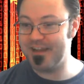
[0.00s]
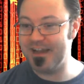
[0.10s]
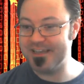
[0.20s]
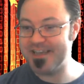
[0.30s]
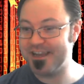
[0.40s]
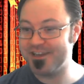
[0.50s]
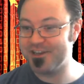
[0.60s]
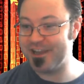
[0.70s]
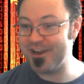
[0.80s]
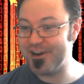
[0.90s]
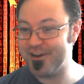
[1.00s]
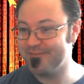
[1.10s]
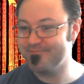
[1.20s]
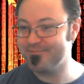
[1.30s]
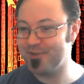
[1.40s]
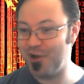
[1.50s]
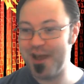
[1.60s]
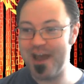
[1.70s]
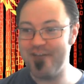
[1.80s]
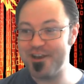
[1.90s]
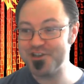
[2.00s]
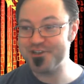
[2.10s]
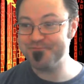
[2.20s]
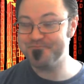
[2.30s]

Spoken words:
a second layer called Hive Engine